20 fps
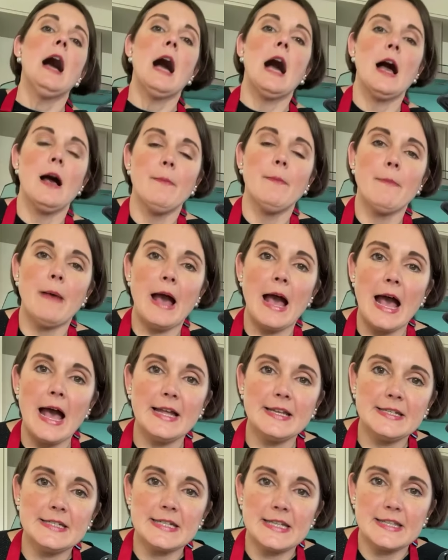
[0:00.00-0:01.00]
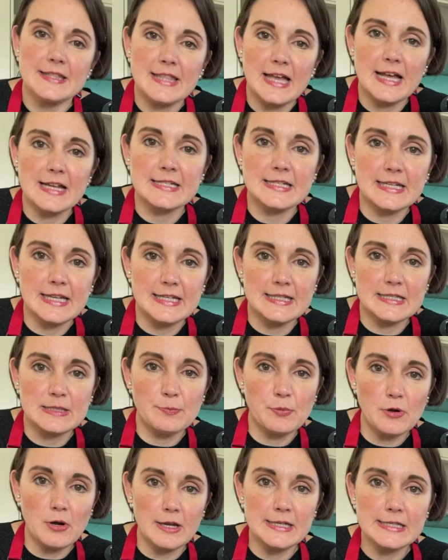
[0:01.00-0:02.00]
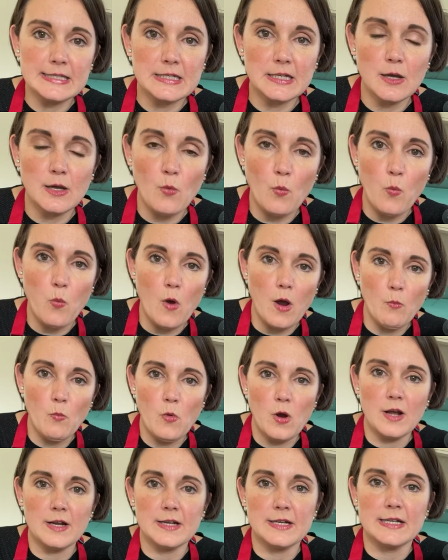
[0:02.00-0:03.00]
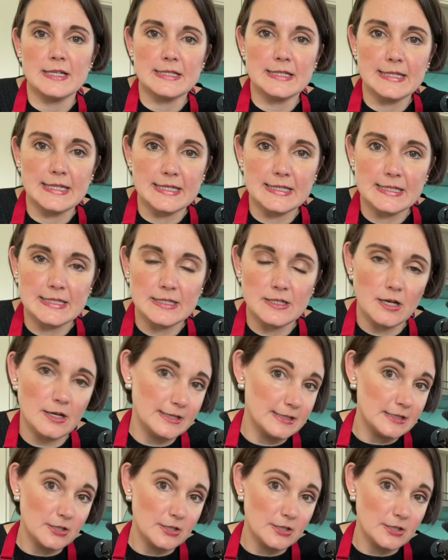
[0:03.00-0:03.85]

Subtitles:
And that is priced at £1169,